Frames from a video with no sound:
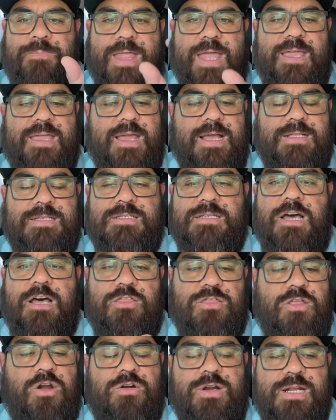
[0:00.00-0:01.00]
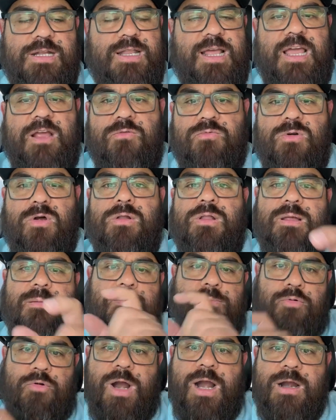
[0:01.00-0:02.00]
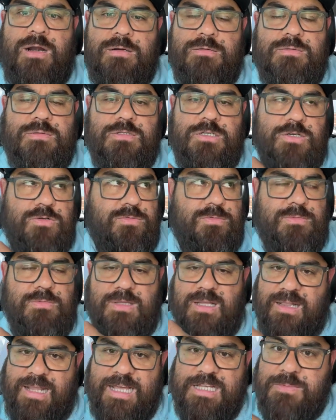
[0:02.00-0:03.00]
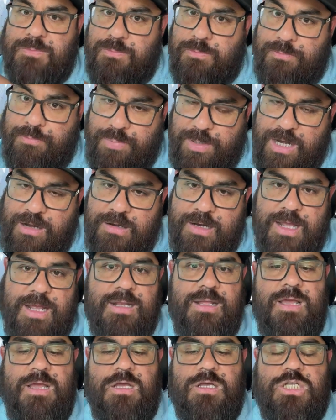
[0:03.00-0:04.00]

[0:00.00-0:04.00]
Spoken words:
against a 30-day rolling prior to the last period.